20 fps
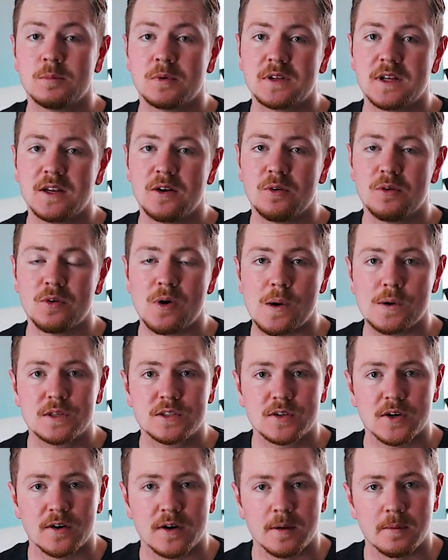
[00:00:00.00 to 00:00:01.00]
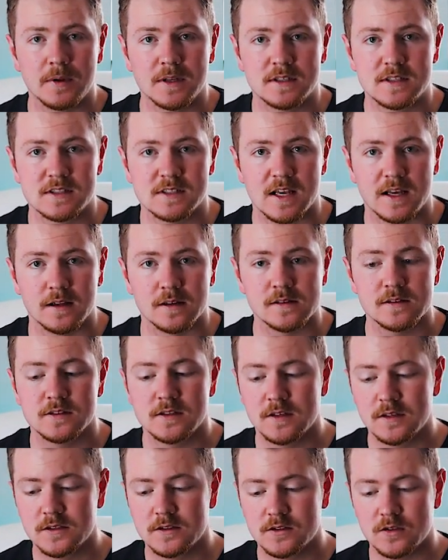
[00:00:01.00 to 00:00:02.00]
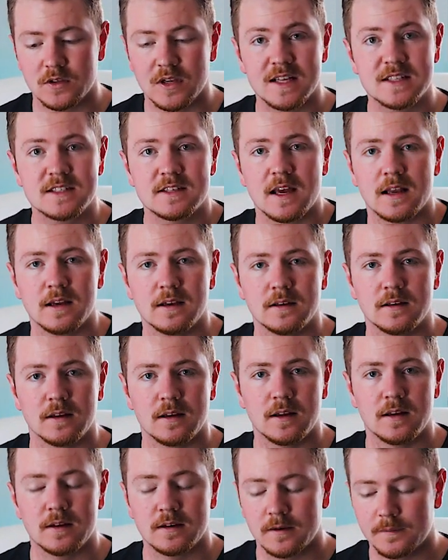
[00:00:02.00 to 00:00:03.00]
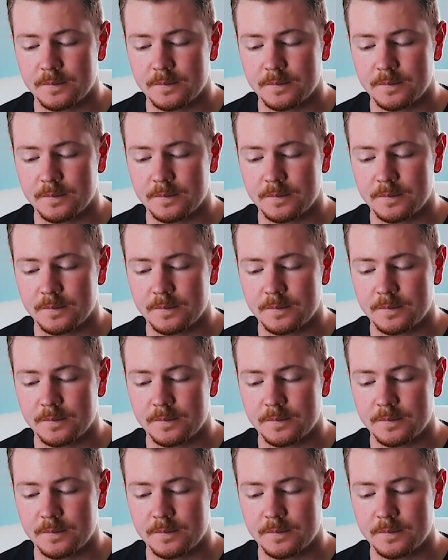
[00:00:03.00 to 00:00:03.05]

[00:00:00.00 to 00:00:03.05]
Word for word: but they don't know how to turn them into sales. So let's get into that.